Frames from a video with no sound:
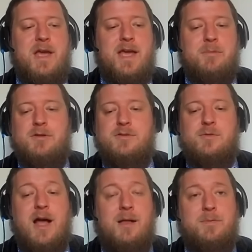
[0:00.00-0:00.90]
be able
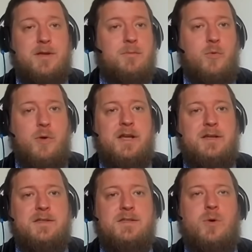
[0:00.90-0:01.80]
to help them
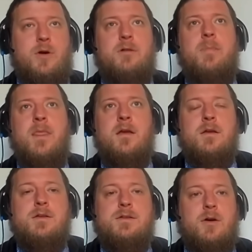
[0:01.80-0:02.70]
winning this war.
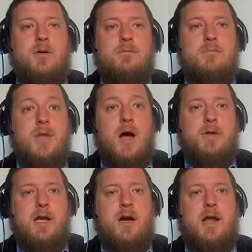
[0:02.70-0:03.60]
So now
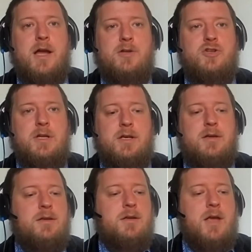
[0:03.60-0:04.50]
they are actually
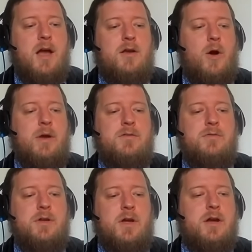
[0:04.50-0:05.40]
going
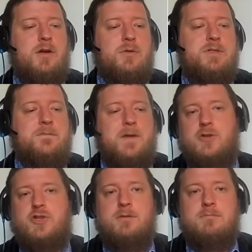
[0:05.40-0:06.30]
to the
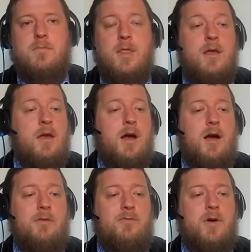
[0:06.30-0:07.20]
crucifixion
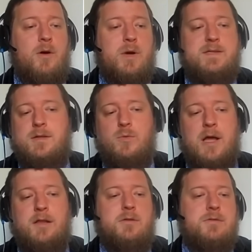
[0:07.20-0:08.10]
for Western
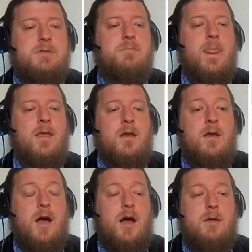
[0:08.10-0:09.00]
values,
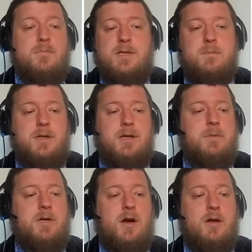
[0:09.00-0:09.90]
simply
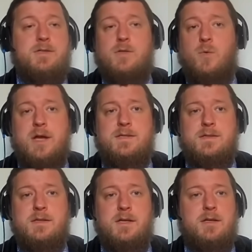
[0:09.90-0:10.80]
because the
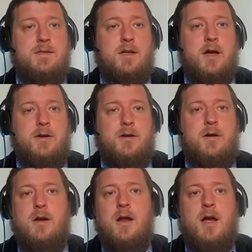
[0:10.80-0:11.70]
West needed another